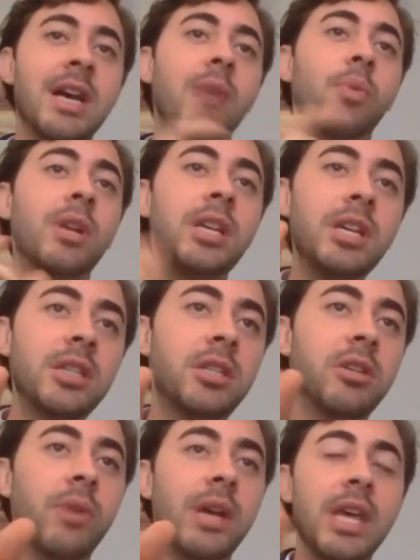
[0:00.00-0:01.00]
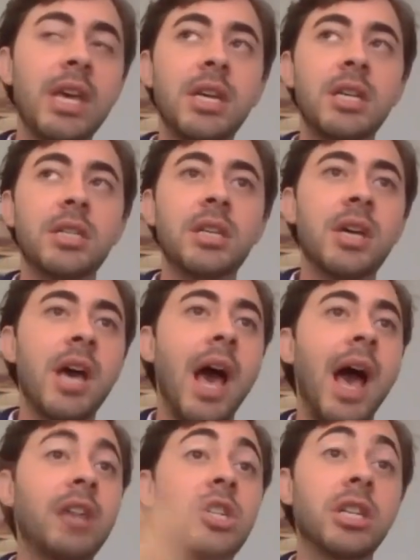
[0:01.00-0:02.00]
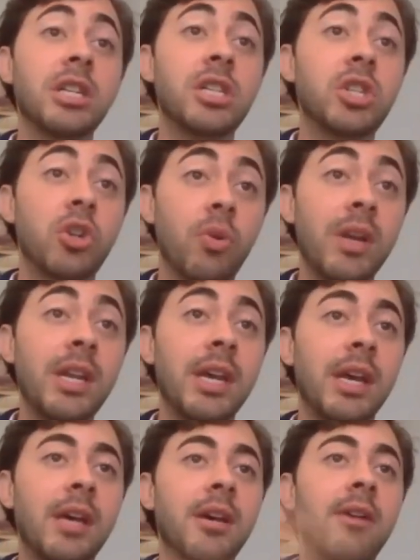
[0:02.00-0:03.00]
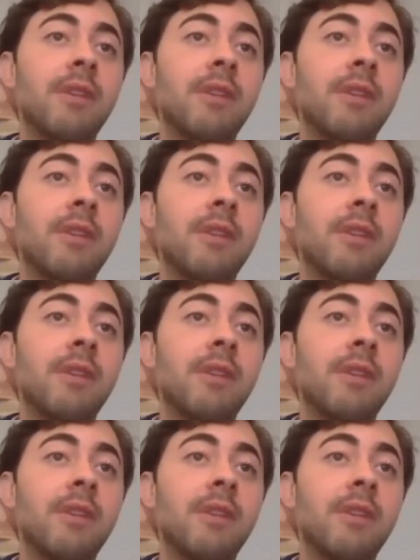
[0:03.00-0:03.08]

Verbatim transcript: And what he's doing is actually screening